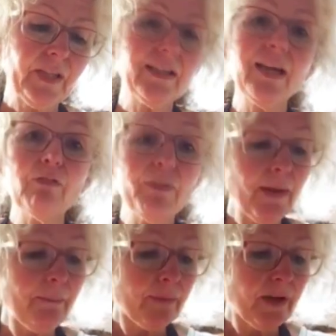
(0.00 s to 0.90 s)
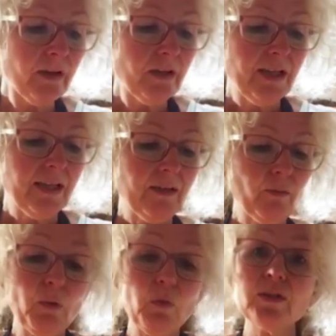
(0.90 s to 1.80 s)
now remember
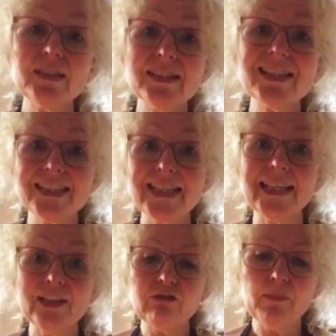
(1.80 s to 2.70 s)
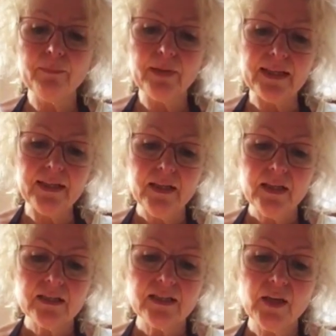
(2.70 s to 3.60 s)
we want it to stay crumbly
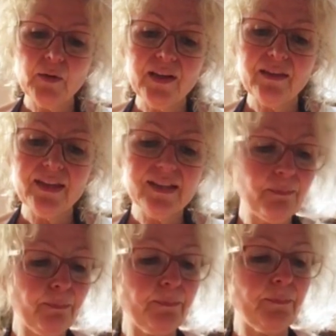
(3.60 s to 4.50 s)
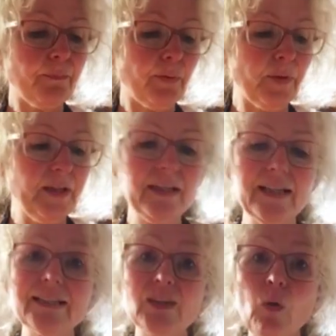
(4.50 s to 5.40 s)
so at this point
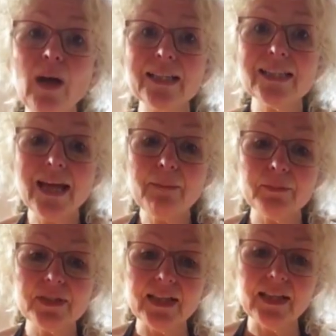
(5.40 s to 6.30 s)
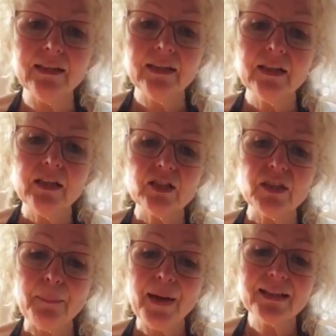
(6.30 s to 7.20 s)
it's quite tempting
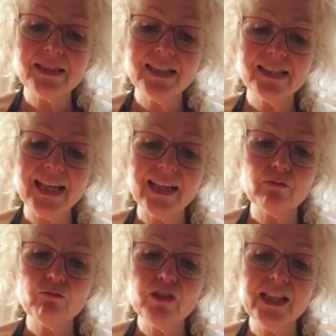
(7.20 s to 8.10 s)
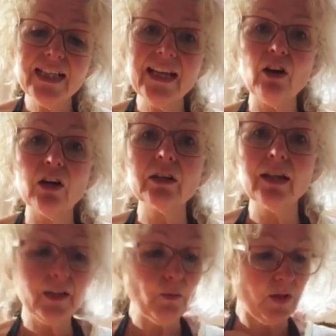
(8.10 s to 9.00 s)
to pat it down really hard
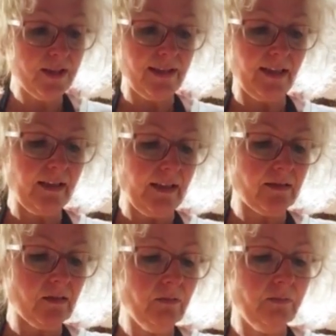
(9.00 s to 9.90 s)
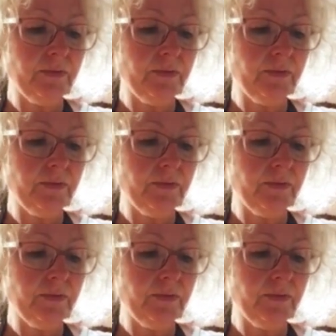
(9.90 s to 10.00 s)
like you would a sandcastle